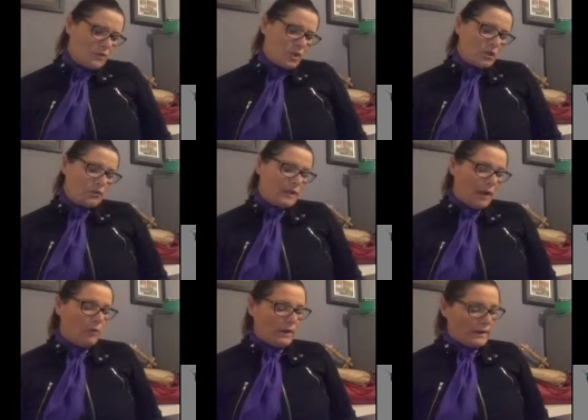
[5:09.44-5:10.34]
So,
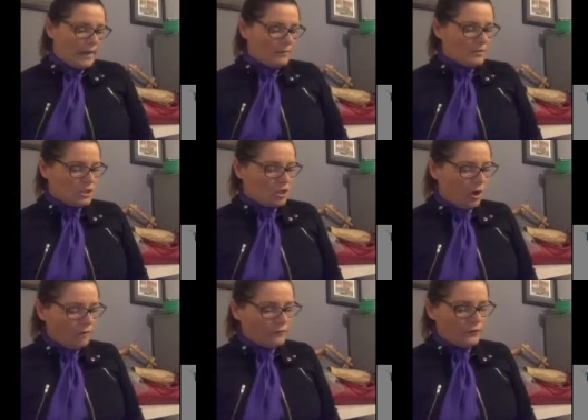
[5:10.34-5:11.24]
yeah, when it comes to
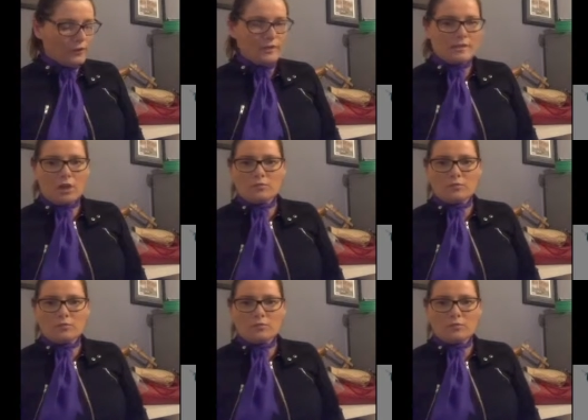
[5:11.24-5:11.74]
confidence,